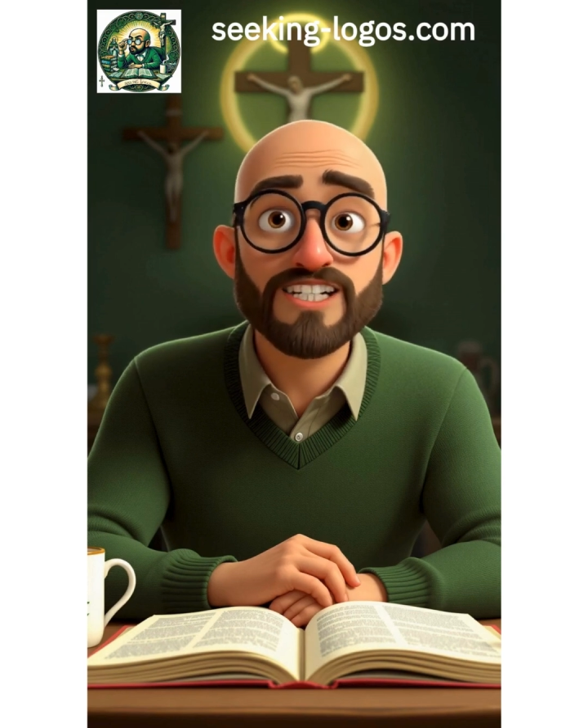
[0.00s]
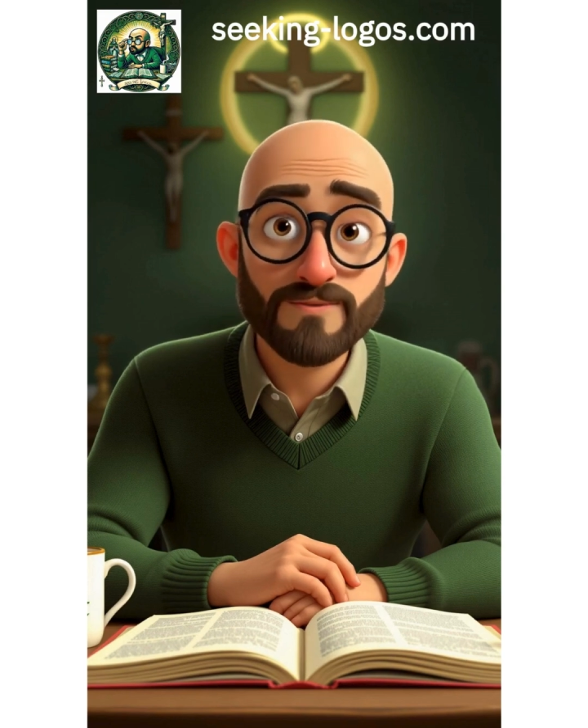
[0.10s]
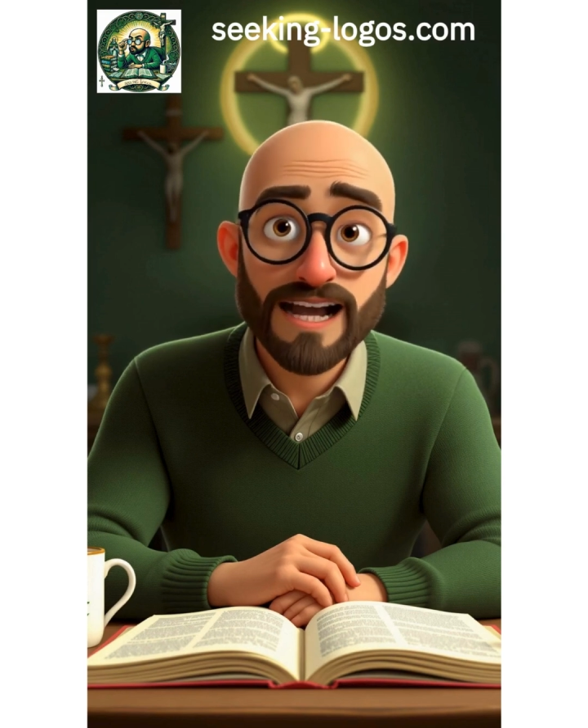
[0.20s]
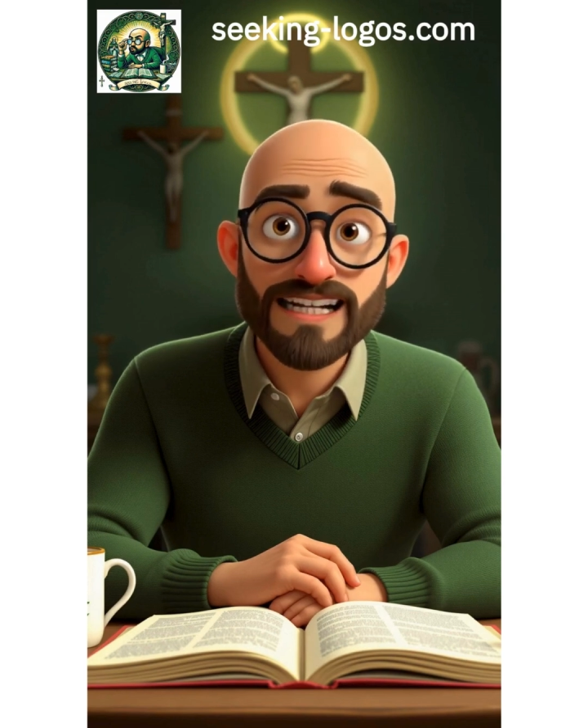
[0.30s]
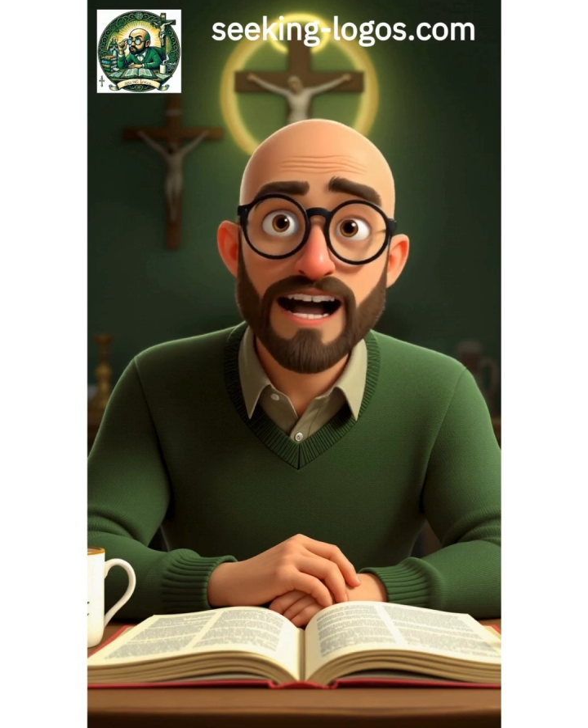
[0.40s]

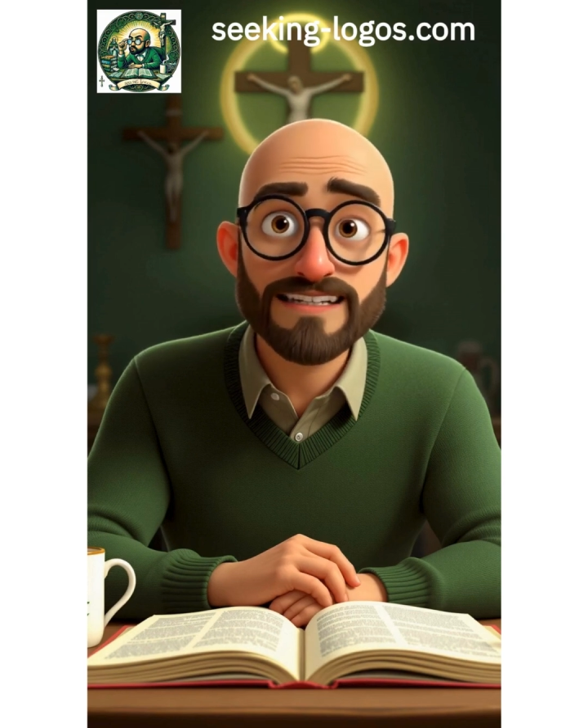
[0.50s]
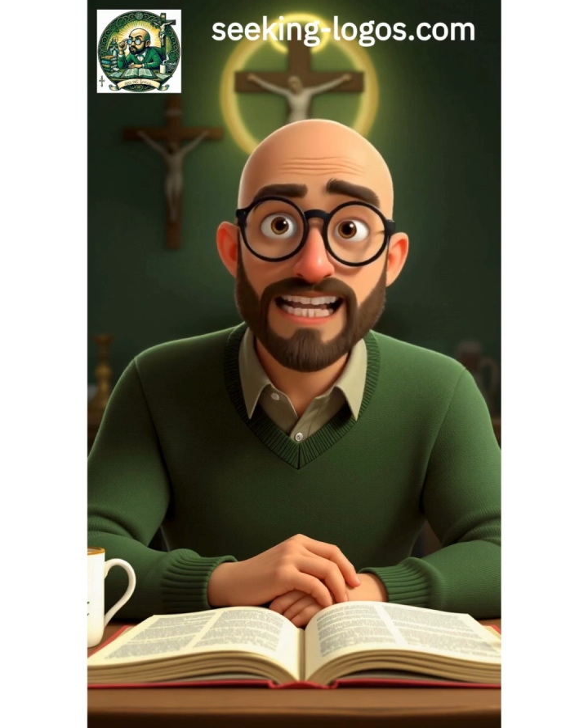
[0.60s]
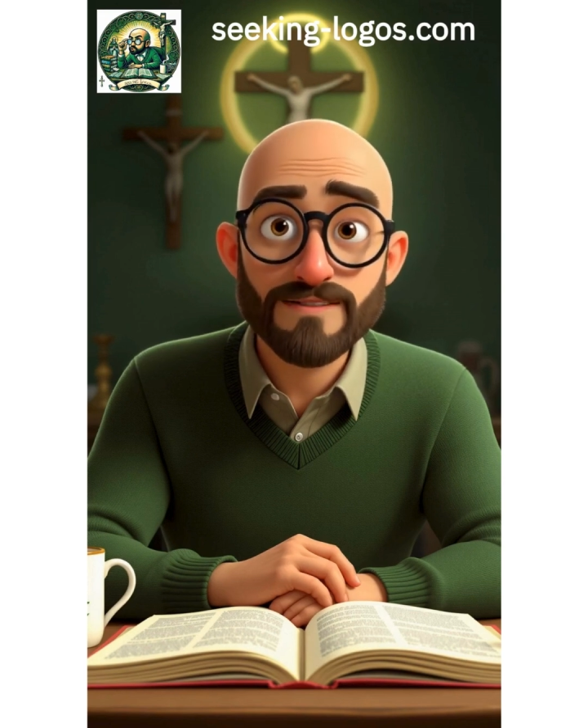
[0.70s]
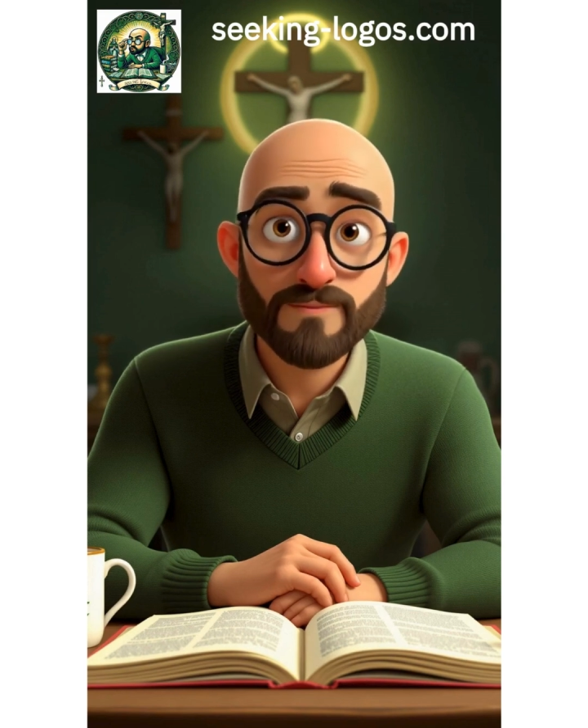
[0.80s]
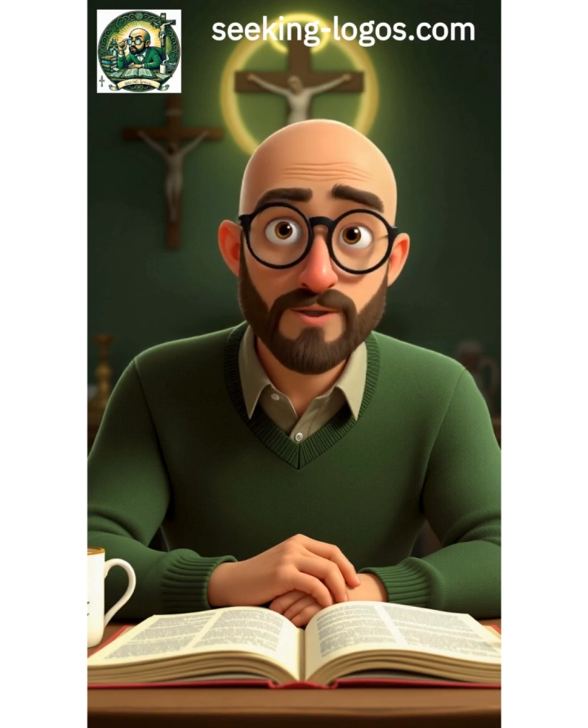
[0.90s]
direct
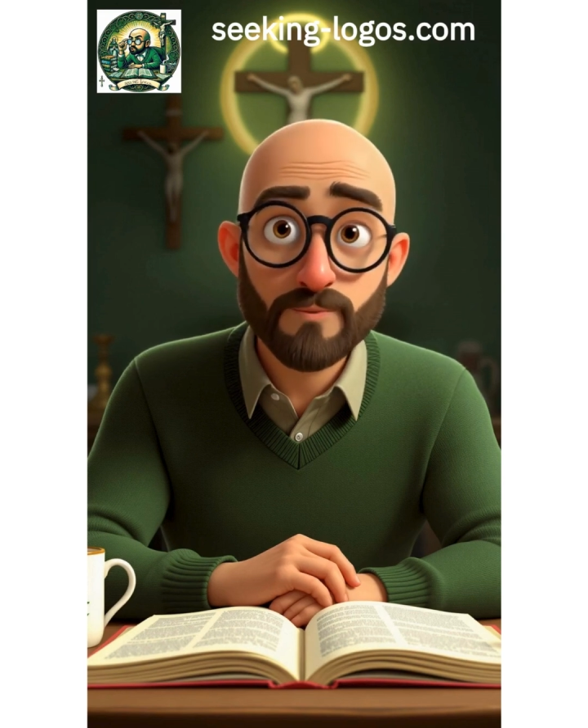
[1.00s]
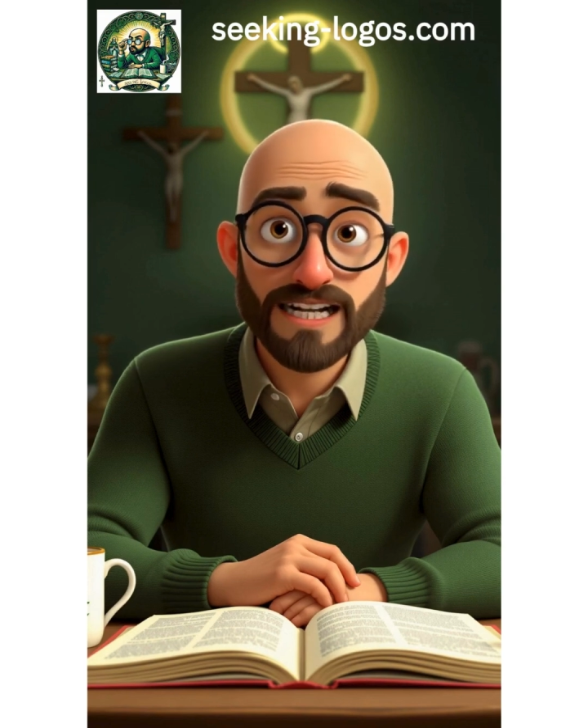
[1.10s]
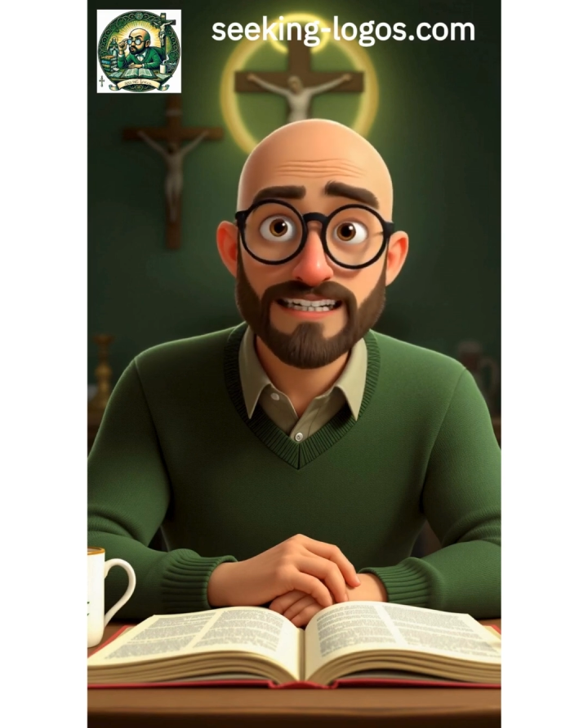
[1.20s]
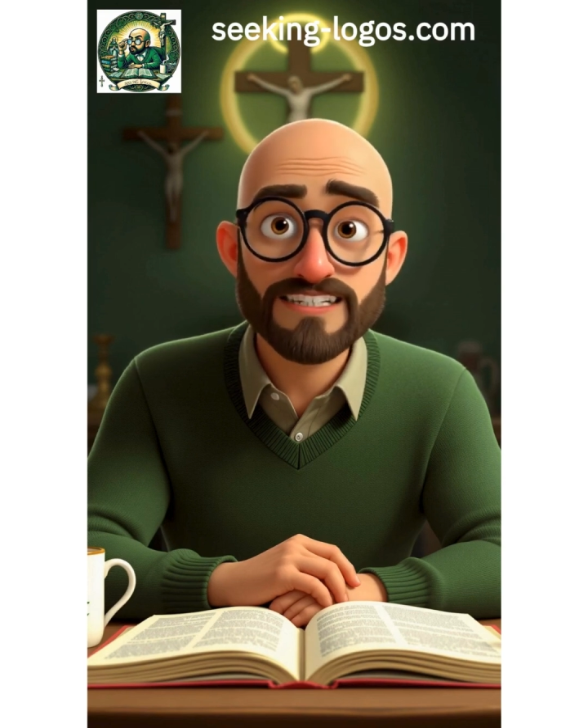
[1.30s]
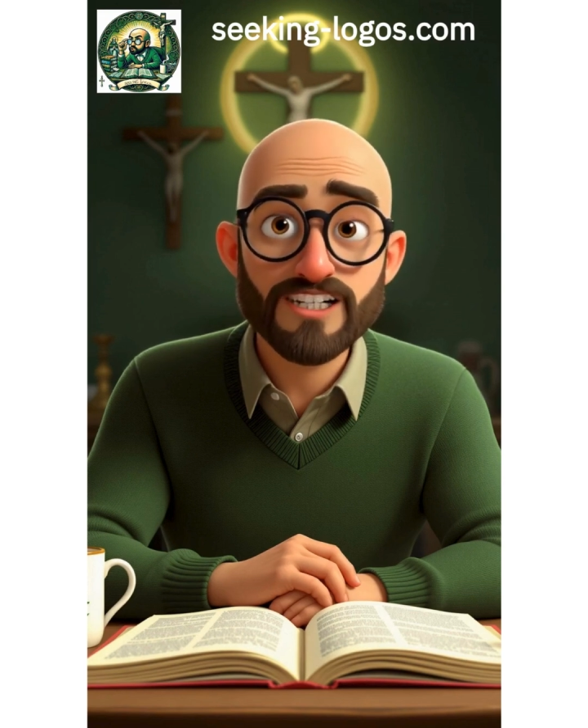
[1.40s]
contact with a
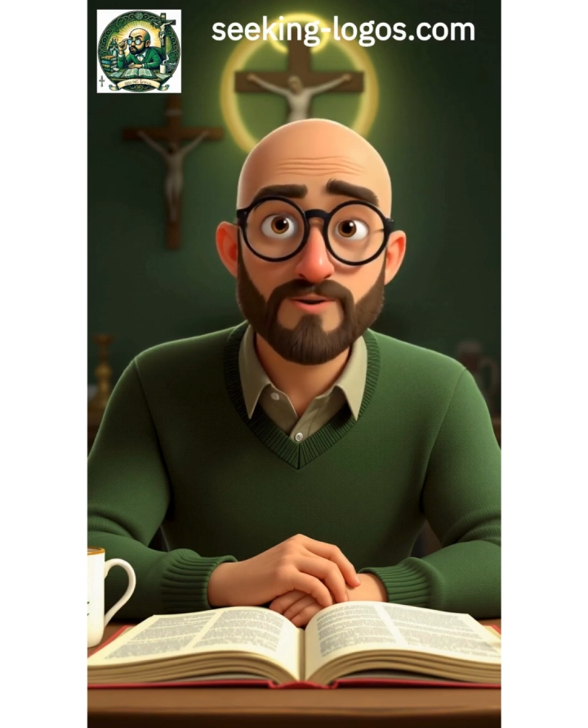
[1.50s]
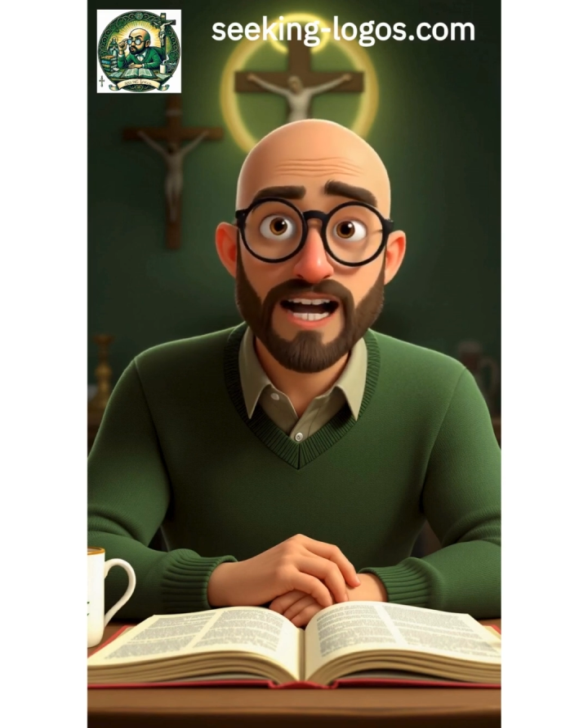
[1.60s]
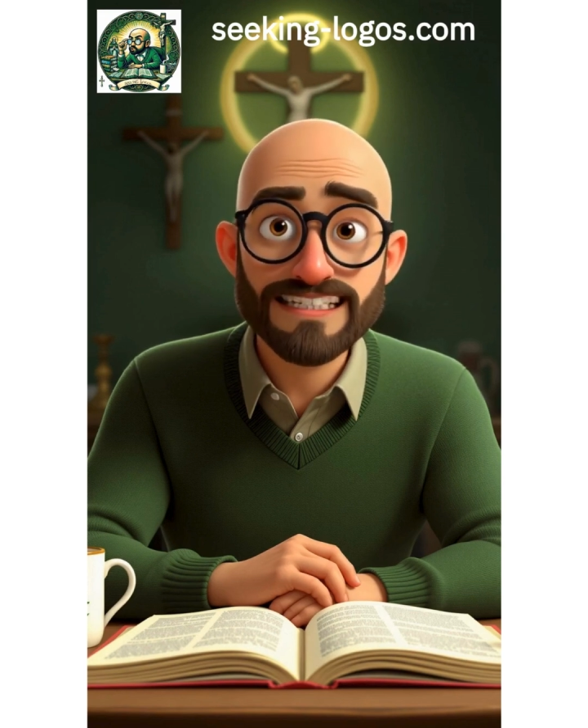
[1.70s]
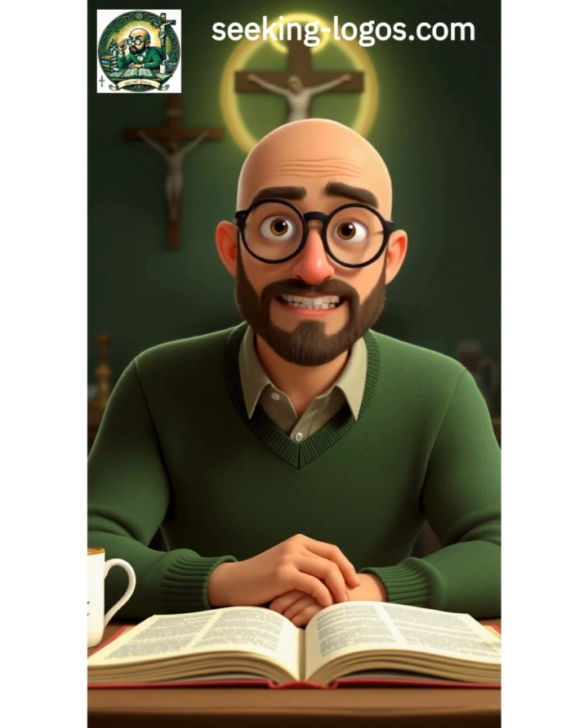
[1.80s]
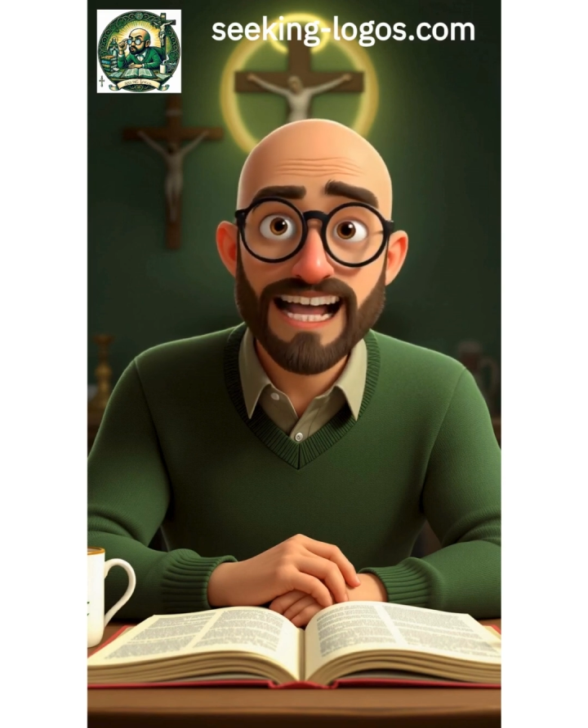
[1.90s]
witness to
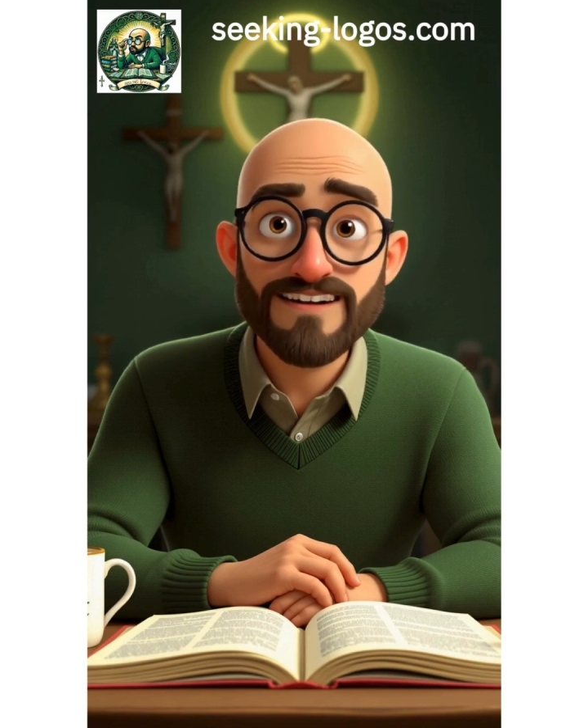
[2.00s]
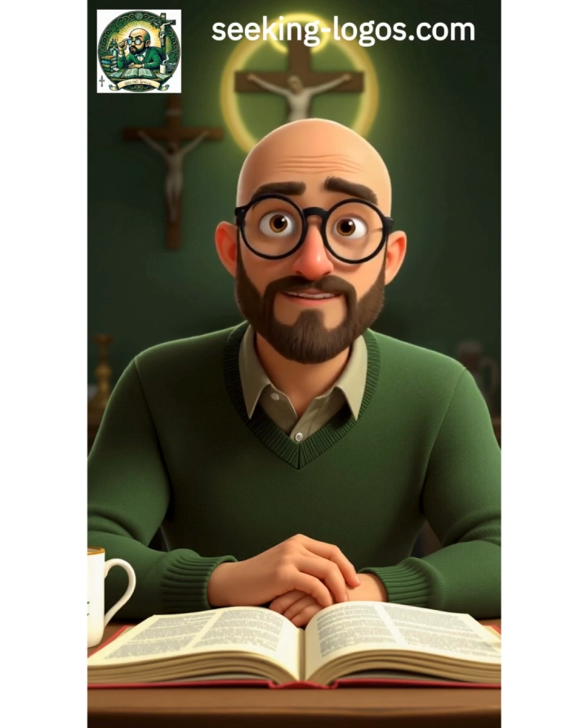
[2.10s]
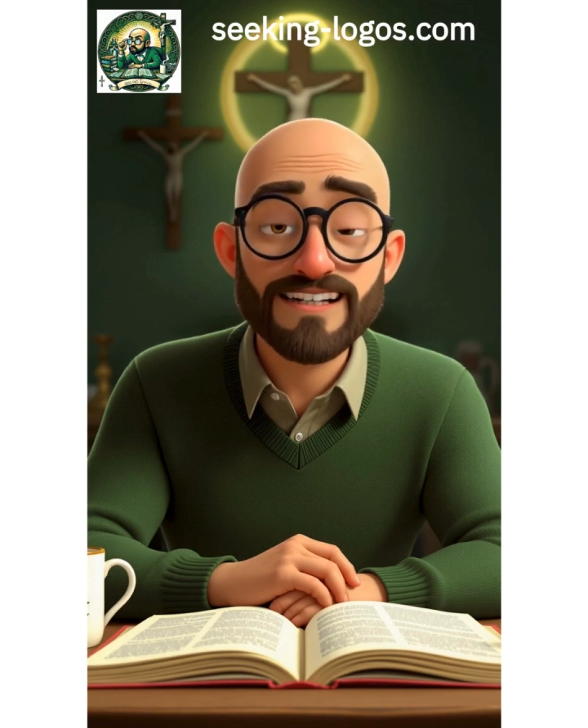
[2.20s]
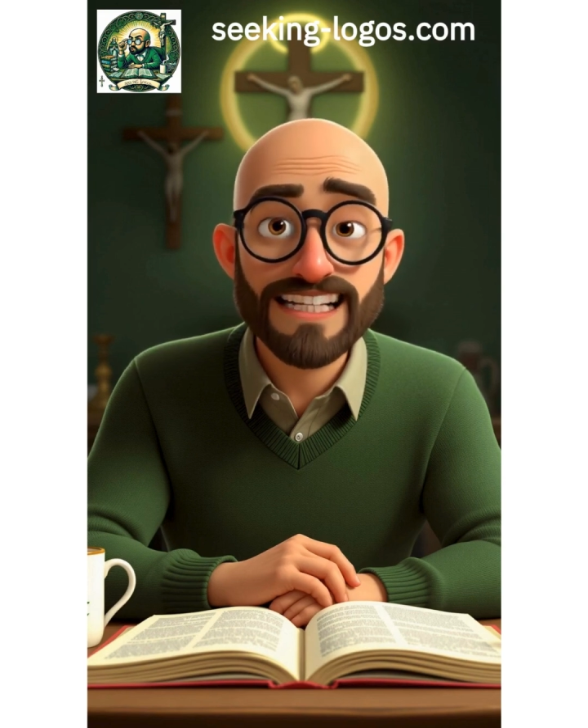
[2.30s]
Christ's life,